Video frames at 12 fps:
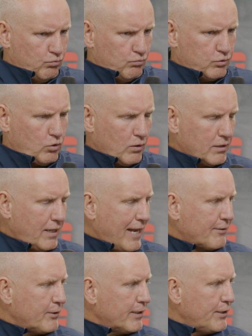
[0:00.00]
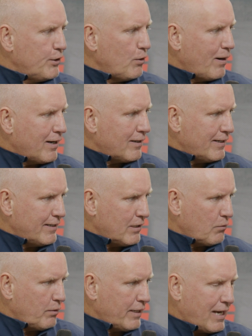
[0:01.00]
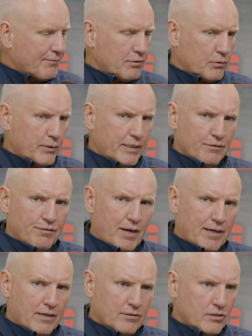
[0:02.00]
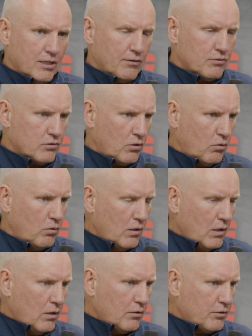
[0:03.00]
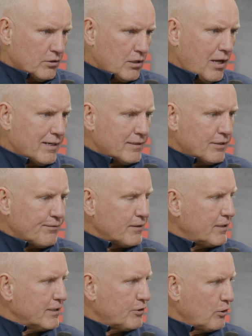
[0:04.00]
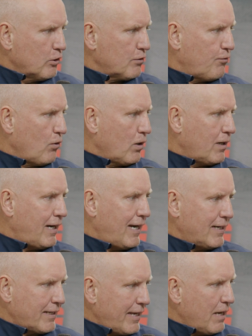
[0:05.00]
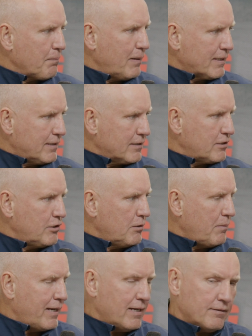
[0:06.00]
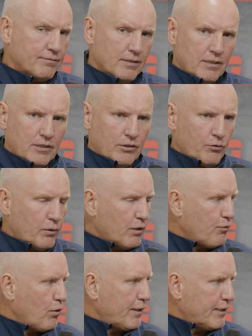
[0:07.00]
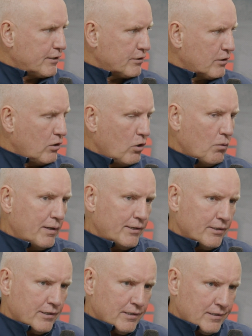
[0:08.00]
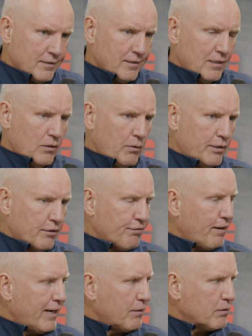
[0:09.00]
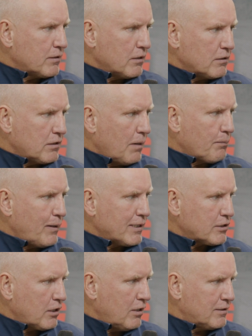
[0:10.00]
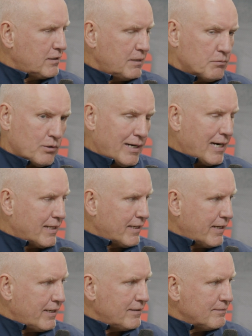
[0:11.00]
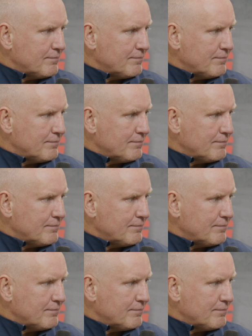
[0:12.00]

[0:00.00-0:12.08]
sort of entering a new area here where we have to redefine ourselves. So there's a lot of different things you look for at a camp like this, and you may have 3 or 4 years ago when you're fighting with the upper echelon teams right out of the gate.